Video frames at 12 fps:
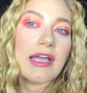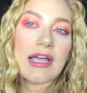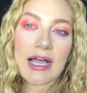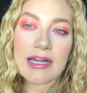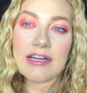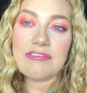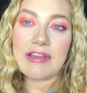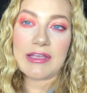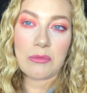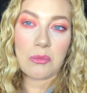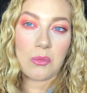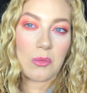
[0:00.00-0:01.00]
kind of like
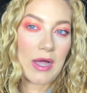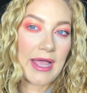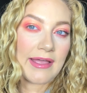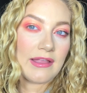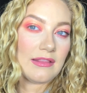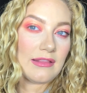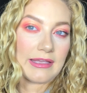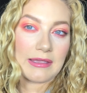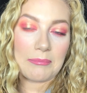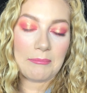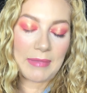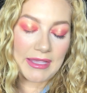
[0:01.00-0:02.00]
wet,
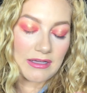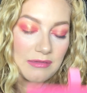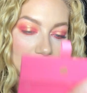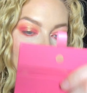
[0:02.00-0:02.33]
like makeup